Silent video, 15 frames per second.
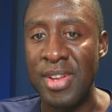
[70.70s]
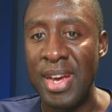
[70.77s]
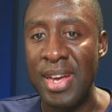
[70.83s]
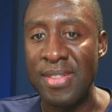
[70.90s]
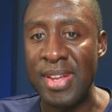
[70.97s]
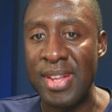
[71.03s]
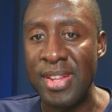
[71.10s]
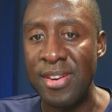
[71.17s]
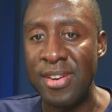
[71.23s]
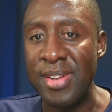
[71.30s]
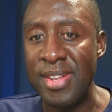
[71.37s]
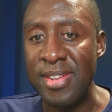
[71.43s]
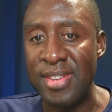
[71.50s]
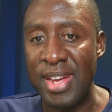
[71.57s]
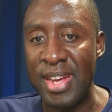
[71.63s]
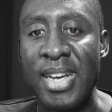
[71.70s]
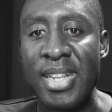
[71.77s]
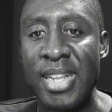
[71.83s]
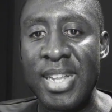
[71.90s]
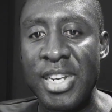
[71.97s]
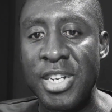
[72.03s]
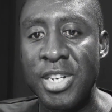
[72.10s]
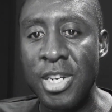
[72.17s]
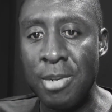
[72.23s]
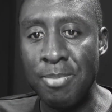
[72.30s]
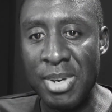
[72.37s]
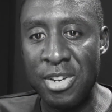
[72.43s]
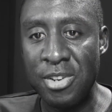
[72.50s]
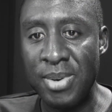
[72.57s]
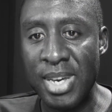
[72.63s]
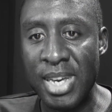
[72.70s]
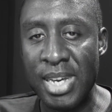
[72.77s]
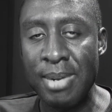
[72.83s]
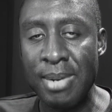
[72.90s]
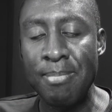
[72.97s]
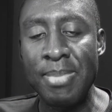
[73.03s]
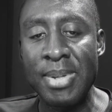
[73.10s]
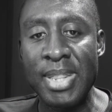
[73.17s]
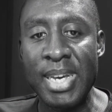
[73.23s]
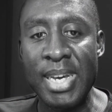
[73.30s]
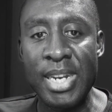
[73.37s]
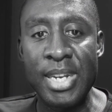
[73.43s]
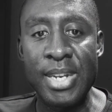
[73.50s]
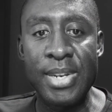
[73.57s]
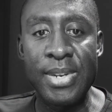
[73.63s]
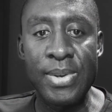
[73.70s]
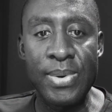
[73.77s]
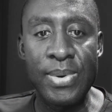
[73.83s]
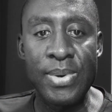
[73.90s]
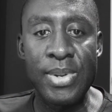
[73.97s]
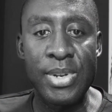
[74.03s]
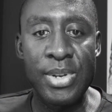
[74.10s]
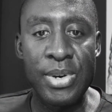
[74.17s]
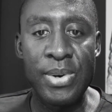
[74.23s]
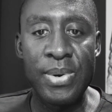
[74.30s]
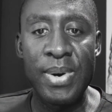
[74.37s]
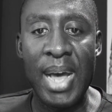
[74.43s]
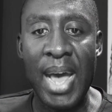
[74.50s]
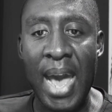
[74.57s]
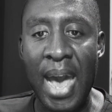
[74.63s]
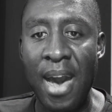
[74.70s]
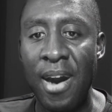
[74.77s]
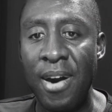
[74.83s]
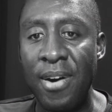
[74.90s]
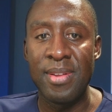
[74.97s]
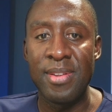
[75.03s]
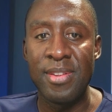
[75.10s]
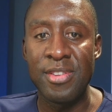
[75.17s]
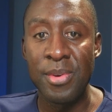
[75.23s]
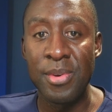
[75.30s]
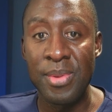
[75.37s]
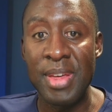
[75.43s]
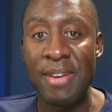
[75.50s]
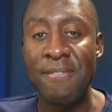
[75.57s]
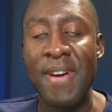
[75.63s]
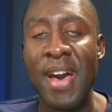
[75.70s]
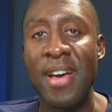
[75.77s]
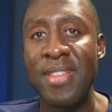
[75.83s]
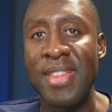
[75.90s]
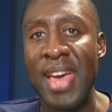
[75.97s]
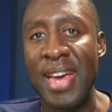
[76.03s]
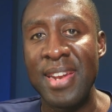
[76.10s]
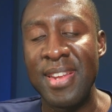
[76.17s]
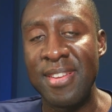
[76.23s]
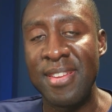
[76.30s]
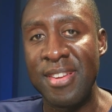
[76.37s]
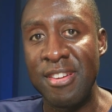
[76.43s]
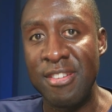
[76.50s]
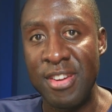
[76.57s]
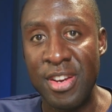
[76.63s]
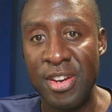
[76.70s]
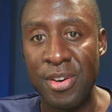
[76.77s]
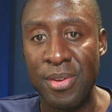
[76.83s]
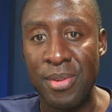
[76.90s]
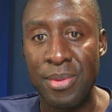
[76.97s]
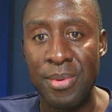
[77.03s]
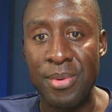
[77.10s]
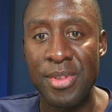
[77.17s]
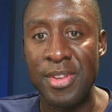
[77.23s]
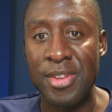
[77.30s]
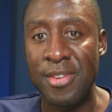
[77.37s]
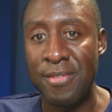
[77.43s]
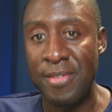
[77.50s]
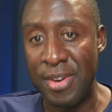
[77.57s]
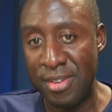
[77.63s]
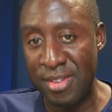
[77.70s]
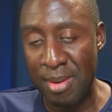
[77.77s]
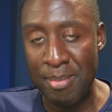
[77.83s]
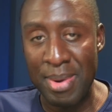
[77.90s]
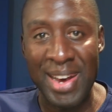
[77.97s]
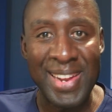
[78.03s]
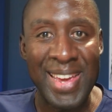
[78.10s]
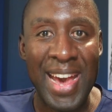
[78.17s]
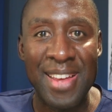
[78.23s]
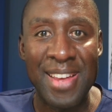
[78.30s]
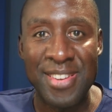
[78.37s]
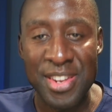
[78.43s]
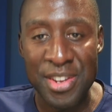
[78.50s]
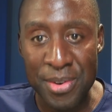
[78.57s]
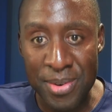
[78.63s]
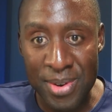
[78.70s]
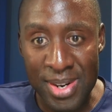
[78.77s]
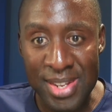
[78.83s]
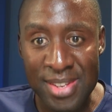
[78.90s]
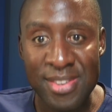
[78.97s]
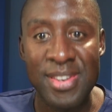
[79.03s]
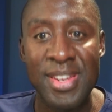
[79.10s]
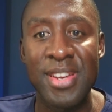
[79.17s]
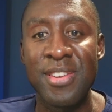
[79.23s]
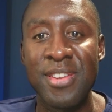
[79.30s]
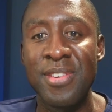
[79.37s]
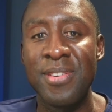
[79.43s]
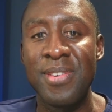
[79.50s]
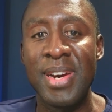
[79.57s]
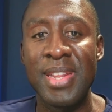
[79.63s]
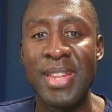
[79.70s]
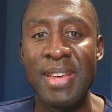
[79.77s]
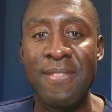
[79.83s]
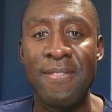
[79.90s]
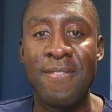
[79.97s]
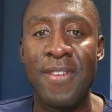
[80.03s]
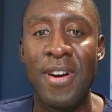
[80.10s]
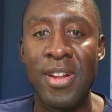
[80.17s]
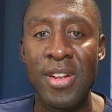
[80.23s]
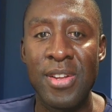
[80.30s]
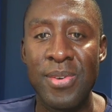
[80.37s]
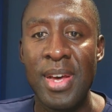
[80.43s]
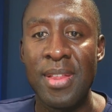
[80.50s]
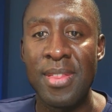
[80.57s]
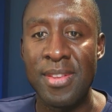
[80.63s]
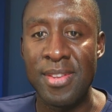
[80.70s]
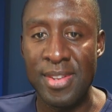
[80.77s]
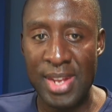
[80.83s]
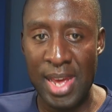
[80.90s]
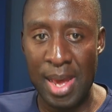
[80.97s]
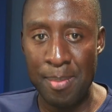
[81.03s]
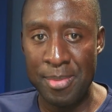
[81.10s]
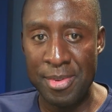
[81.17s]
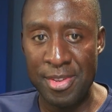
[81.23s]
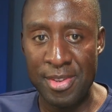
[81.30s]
they literally said they should be doing it, but they don't know how. And so they found the ad testing cheat code through this very same podcast you're listening to, and they followed the steps.